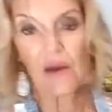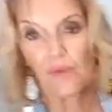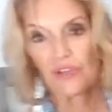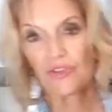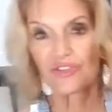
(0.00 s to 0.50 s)

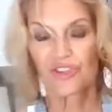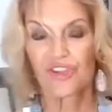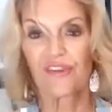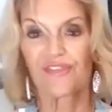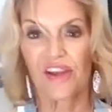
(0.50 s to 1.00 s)
and we'll use the
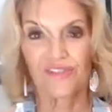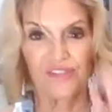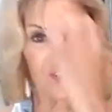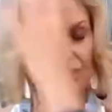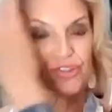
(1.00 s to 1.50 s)
chef knife
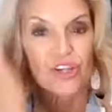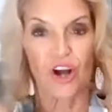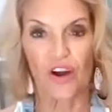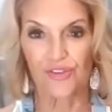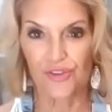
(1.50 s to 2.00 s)
too to
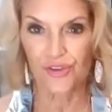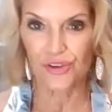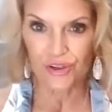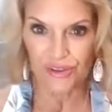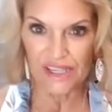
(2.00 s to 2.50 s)
cut through
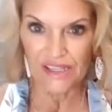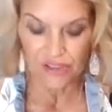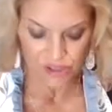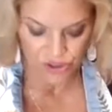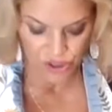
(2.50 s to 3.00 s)
your
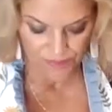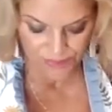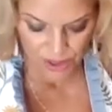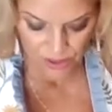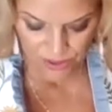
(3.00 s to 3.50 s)
greens, to
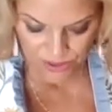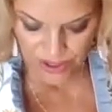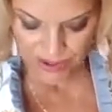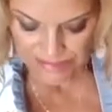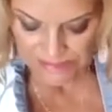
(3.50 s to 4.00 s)
chop
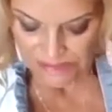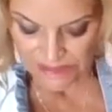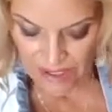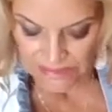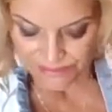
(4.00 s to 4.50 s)
those.
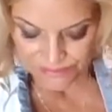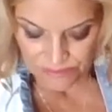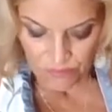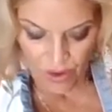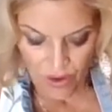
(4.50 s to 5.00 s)

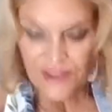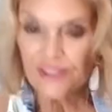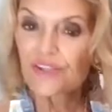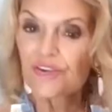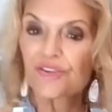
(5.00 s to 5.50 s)
All
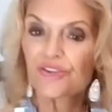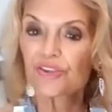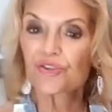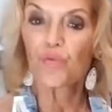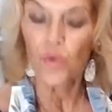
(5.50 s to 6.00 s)
you do is
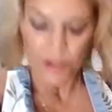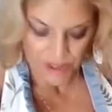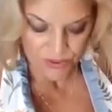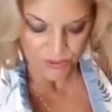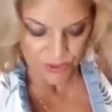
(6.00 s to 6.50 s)
you just
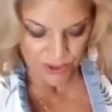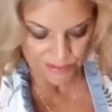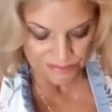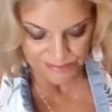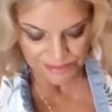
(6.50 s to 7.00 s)
work it
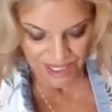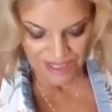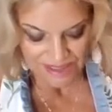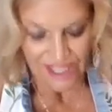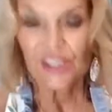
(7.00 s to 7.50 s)
through.
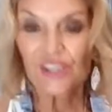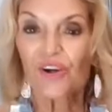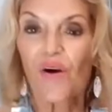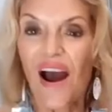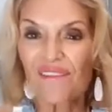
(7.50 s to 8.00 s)
You
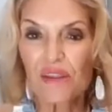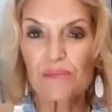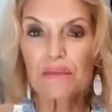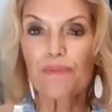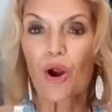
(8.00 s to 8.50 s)
don't have to
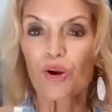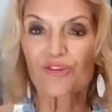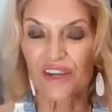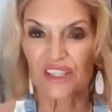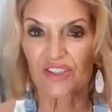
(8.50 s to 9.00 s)
be
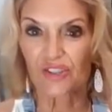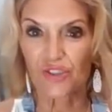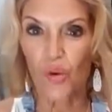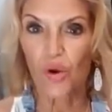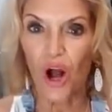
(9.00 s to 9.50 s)
perfect.
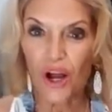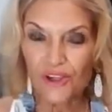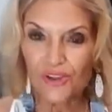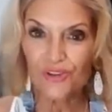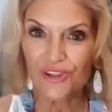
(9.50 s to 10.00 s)
Just don't
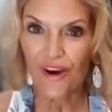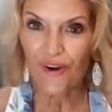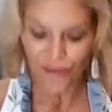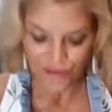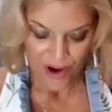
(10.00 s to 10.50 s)
cut
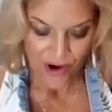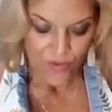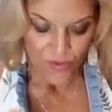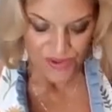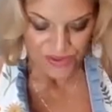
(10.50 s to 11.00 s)
yourself
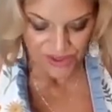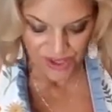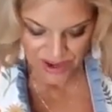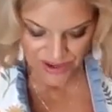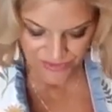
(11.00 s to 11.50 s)
with the
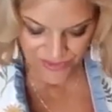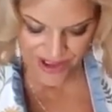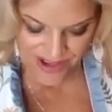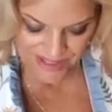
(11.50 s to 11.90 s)
knife.